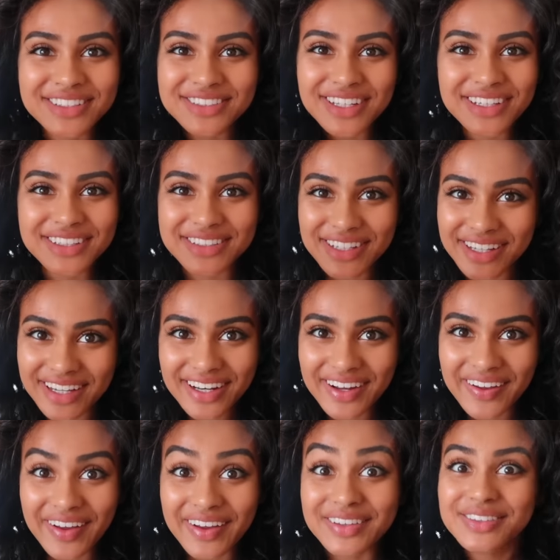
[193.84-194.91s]
Let's like dig in,
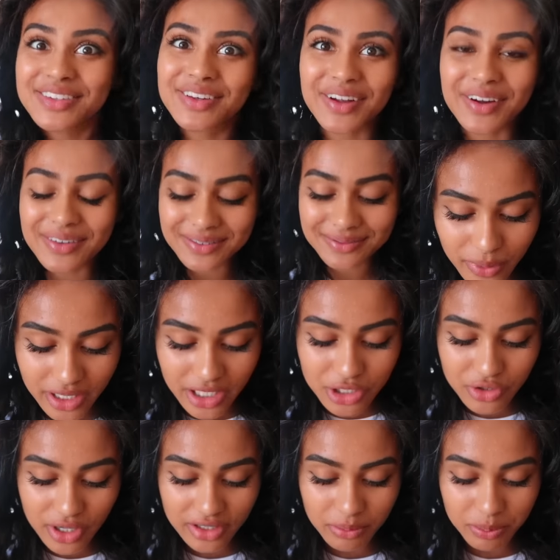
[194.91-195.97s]
I guess, you know? We're
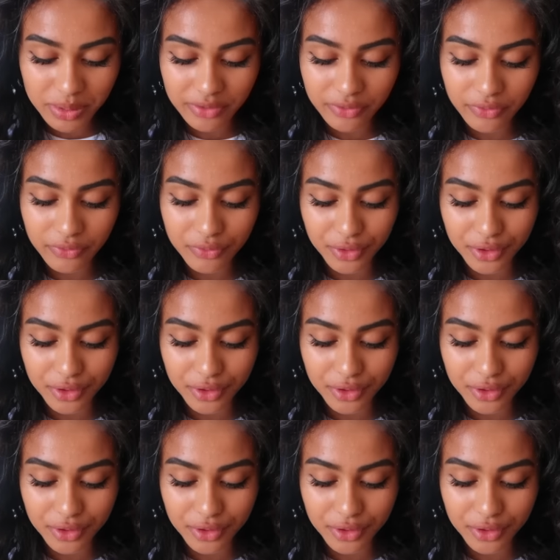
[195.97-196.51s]
gonna try the beef